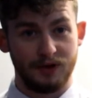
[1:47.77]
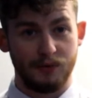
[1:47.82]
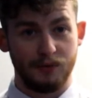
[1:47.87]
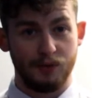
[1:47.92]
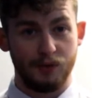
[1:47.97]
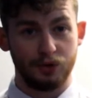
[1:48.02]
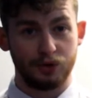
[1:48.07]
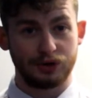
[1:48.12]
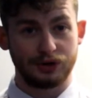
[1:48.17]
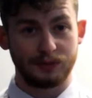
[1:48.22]

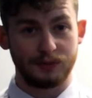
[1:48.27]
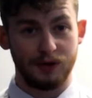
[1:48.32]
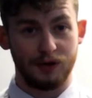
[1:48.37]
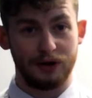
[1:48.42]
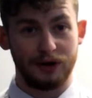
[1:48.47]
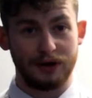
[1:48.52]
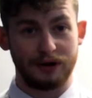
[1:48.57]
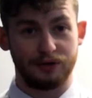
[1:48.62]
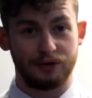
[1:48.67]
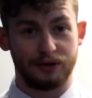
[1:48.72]
Most small
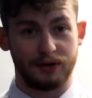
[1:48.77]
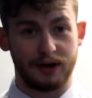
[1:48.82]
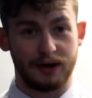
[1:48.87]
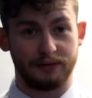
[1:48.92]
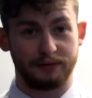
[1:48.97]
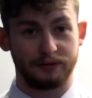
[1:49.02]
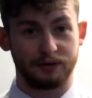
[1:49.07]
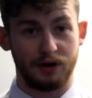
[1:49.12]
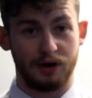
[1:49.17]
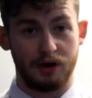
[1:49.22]

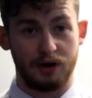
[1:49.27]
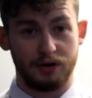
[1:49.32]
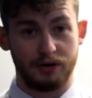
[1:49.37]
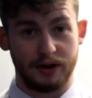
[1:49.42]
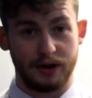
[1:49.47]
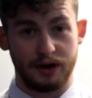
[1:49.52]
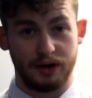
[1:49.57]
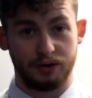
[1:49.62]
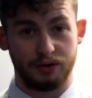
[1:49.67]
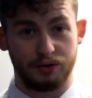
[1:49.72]
aircraft are
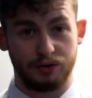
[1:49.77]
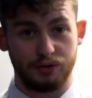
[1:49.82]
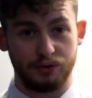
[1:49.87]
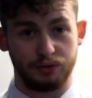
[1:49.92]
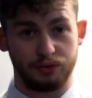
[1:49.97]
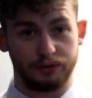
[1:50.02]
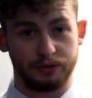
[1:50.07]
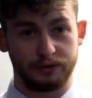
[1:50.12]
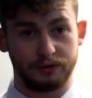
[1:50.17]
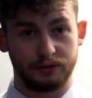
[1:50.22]

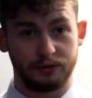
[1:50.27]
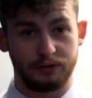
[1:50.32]
air-cooled,